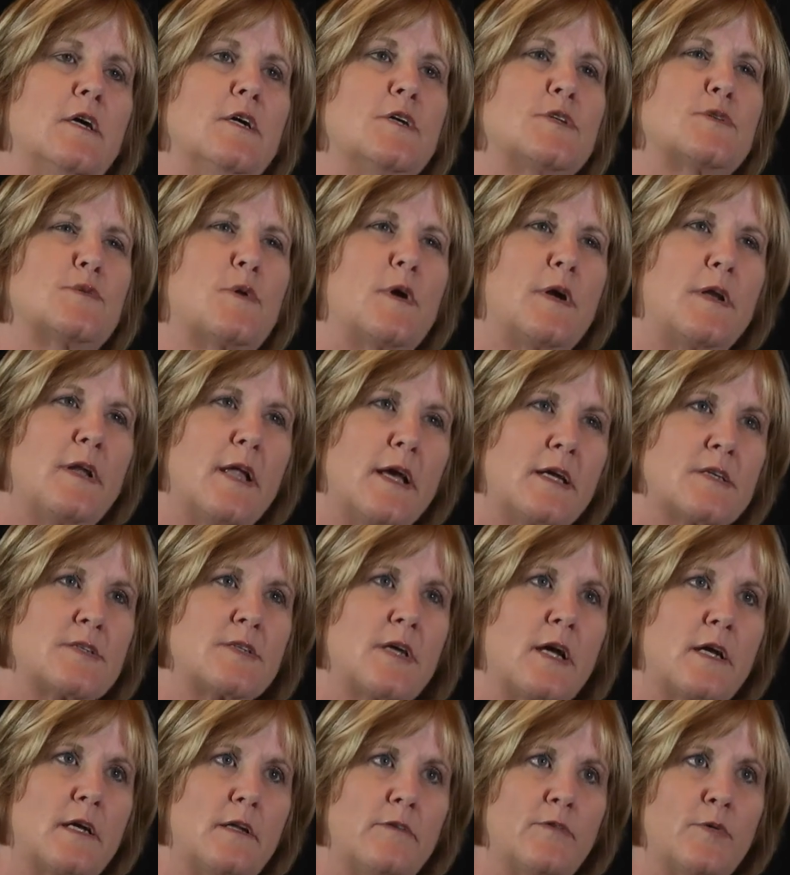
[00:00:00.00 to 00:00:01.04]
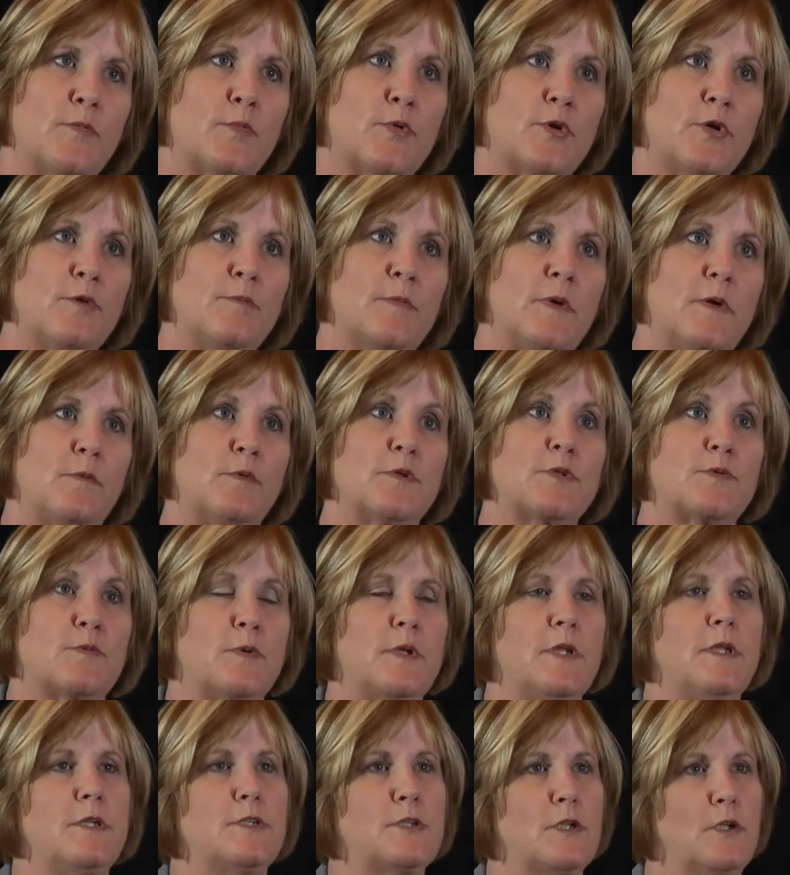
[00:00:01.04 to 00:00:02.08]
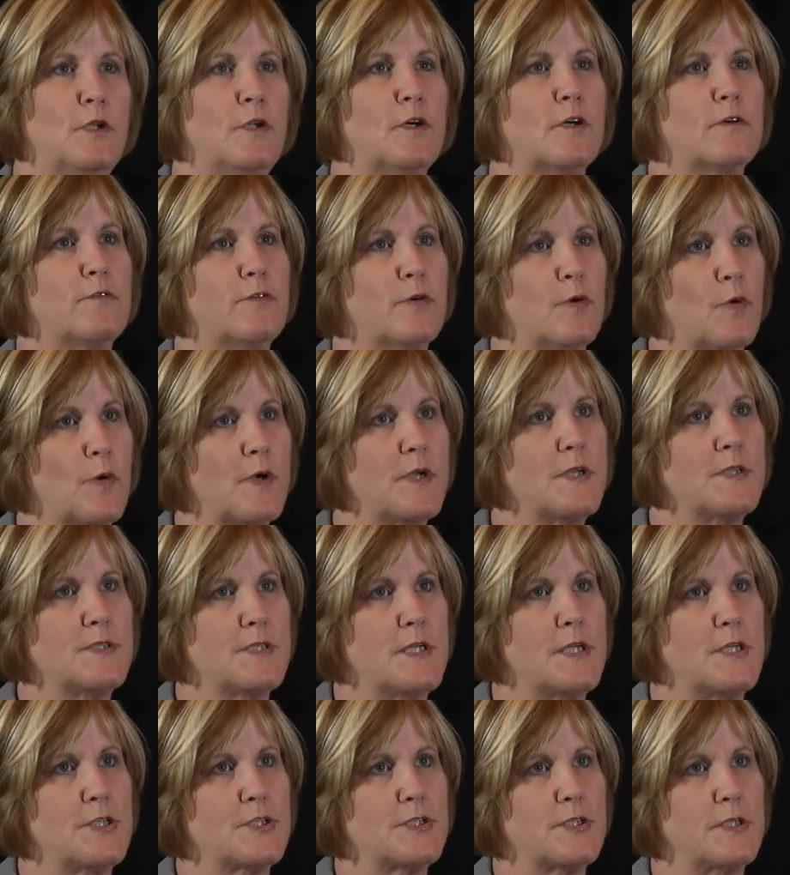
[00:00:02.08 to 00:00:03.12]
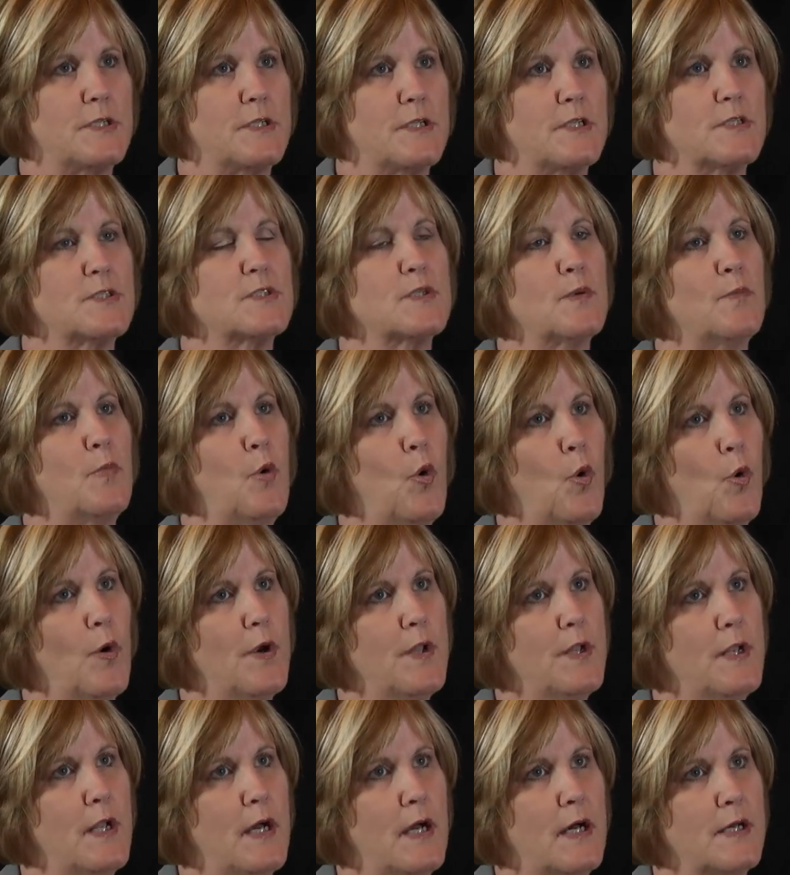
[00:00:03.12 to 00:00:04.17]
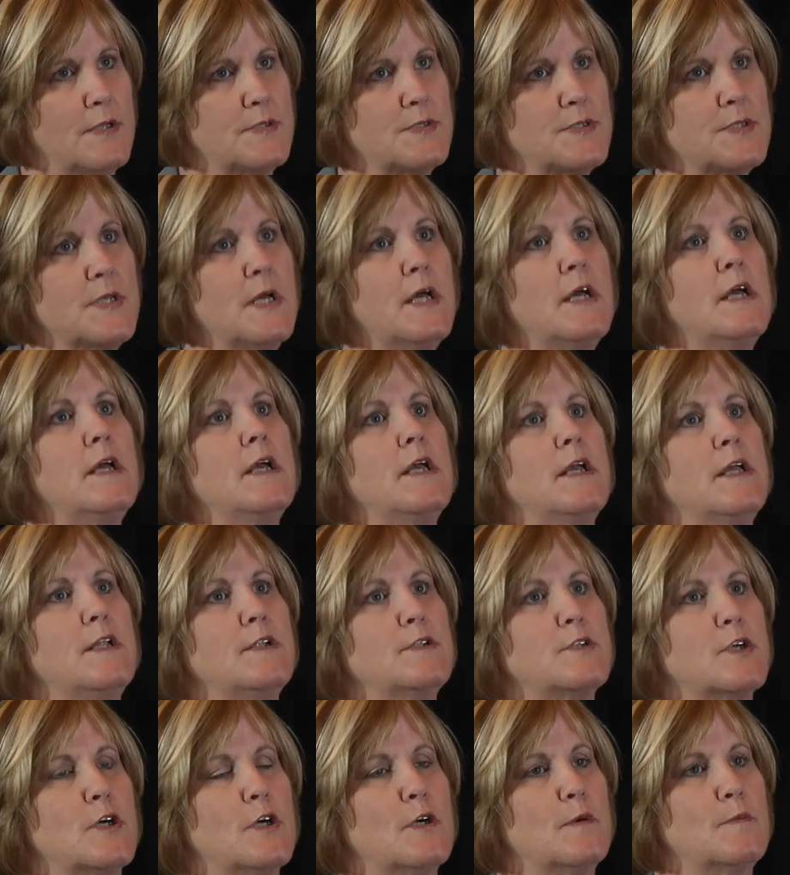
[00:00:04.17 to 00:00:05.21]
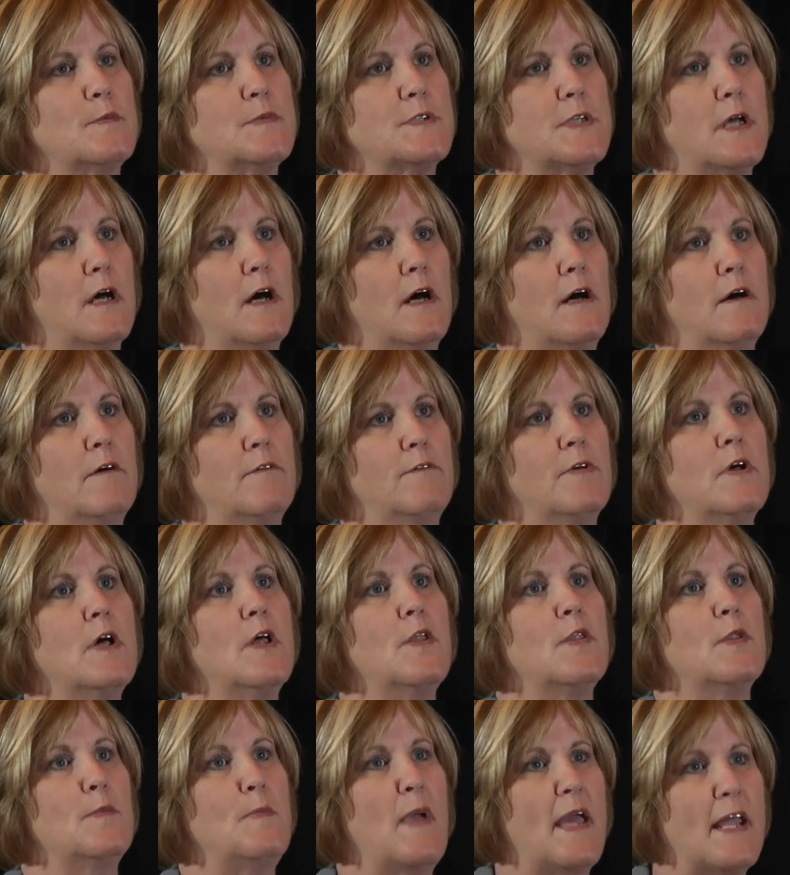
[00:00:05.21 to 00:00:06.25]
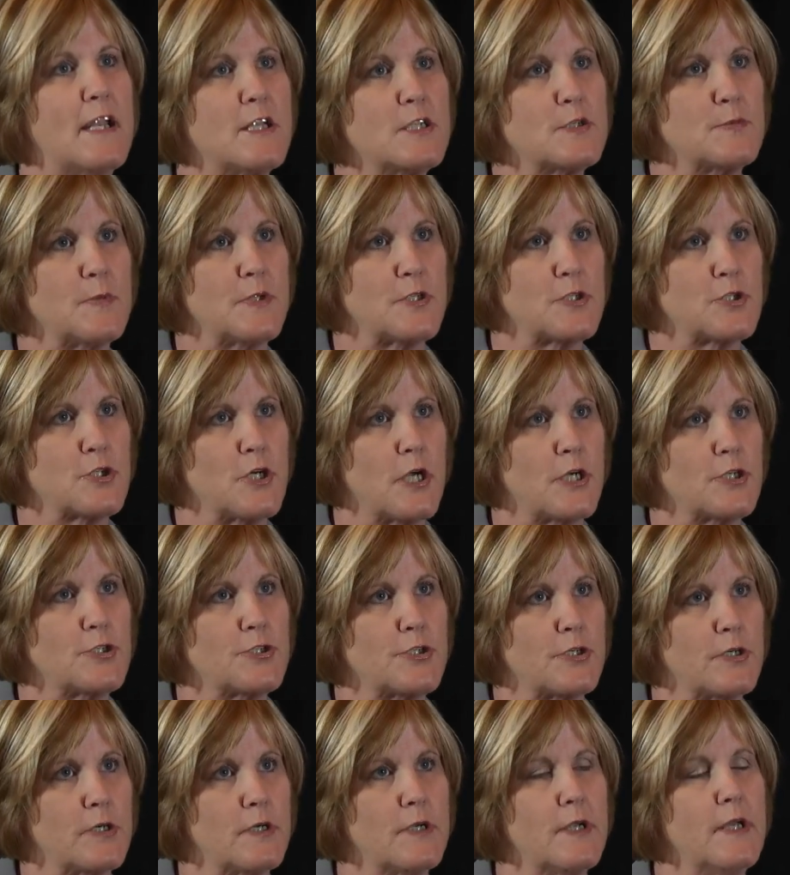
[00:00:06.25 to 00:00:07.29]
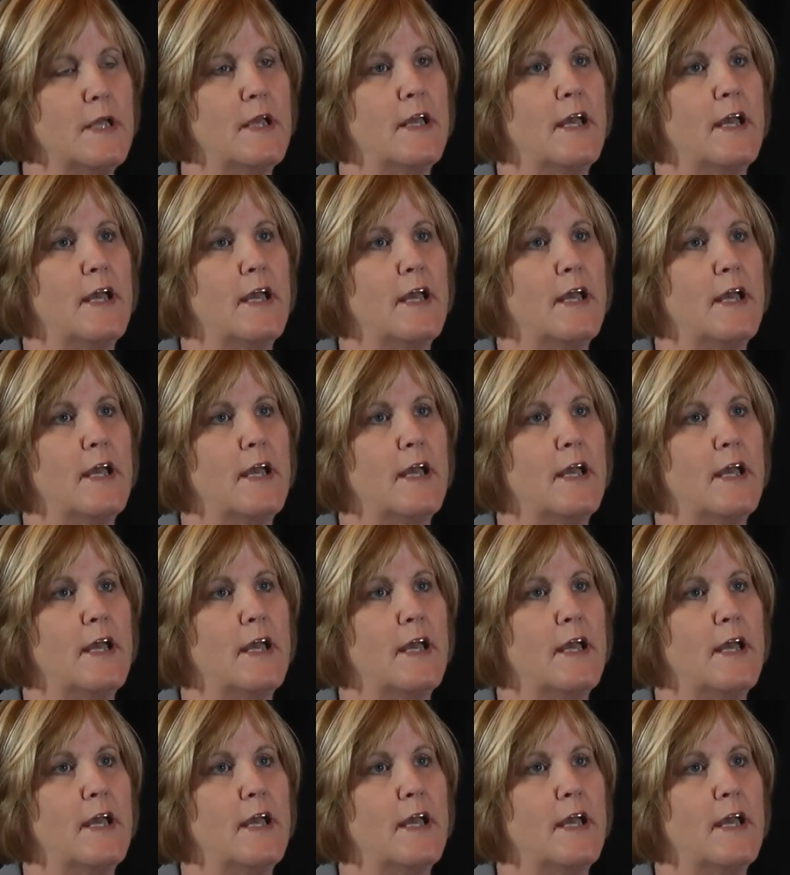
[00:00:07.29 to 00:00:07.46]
So our next cycle of improvement was really to look for an organization that supported us in terms of the management structure.